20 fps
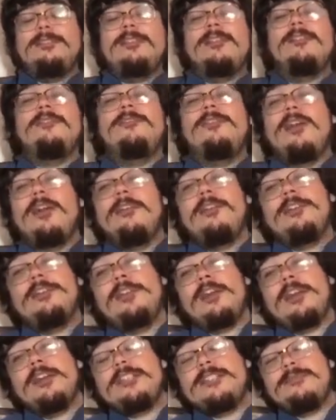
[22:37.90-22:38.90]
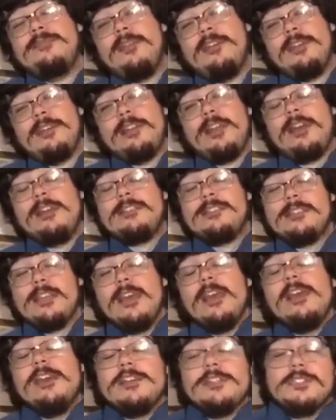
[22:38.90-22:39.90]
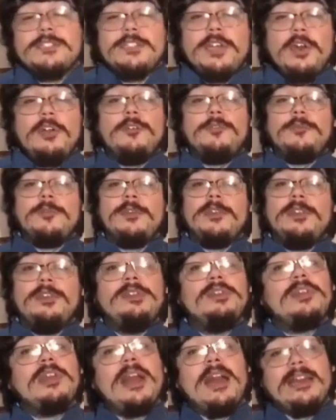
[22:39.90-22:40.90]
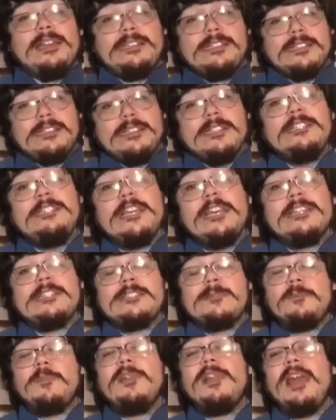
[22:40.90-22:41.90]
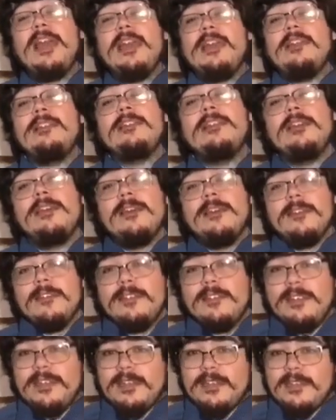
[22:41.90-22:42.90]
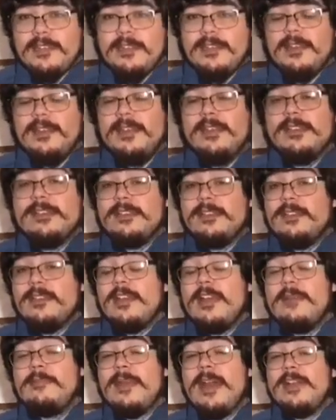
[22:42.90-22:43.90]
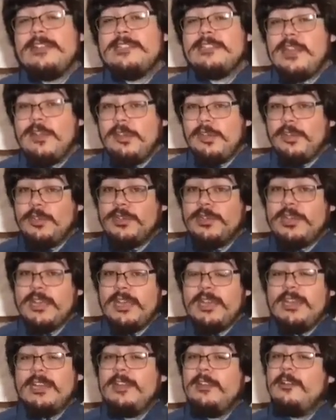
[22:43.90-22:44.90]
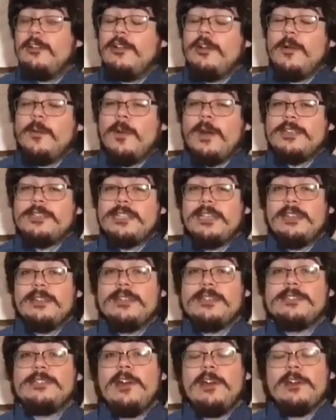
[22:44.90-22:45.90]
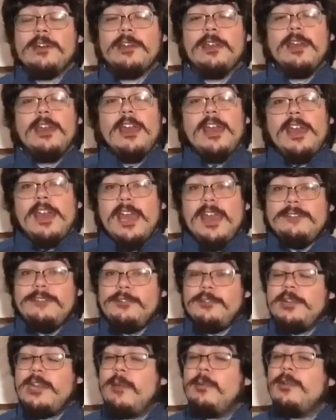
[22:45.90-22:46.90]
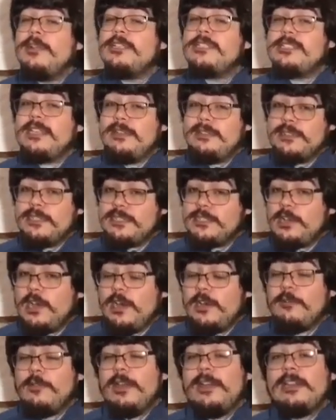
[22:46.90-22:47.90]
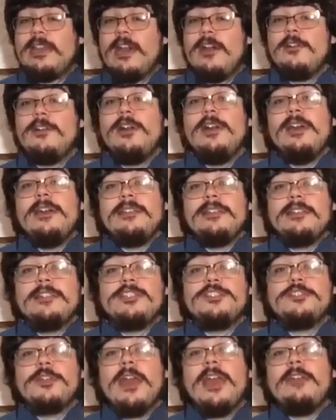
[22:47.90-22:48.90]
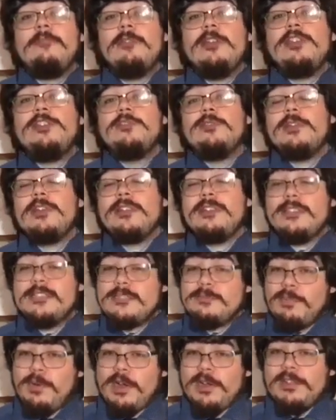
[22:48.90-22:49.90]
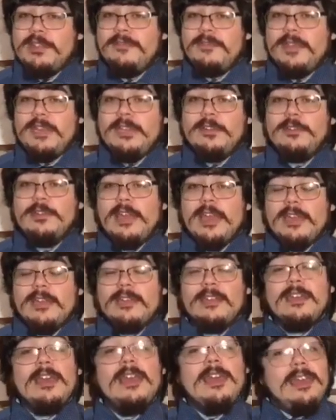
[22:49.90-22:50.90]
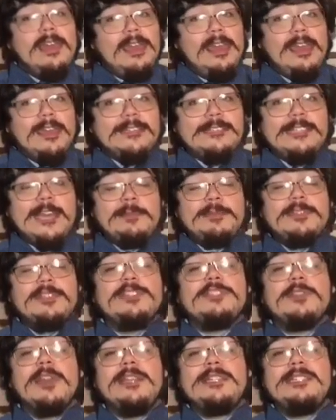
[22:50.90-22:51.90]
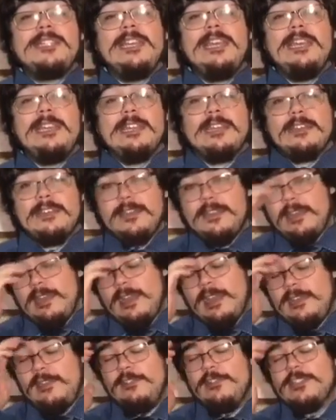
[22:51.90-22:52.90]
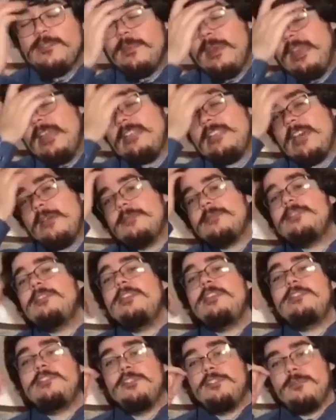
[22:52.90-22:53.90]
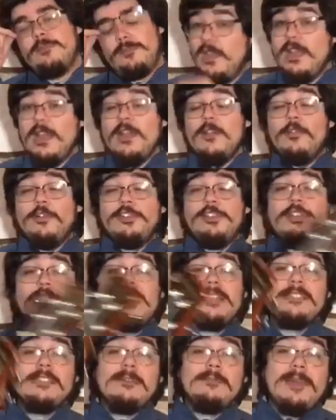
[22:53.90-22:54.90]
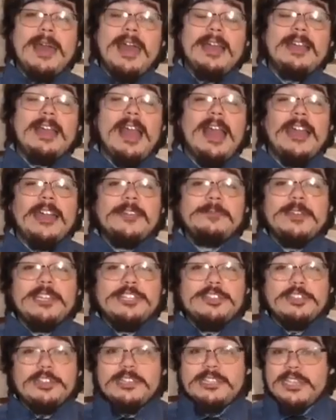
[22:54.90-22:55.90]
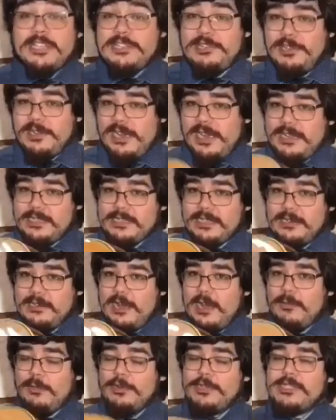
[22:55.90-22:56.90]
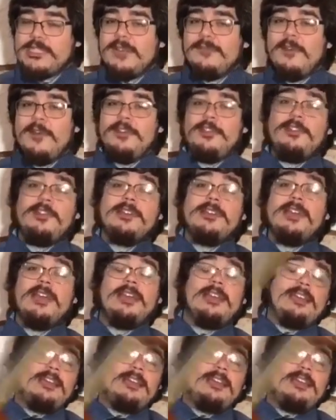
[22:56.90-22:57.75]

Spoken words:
Very nice, very nice. So, you guys just played the imaginary ukulele while singing the song. If you're unable to sing the song right now, then try redoing this part of the video again, except try singing it and do as many times as you need to. When you guys come back, I'm going to make sure to teach you guys a lot more stuff on the ukulele.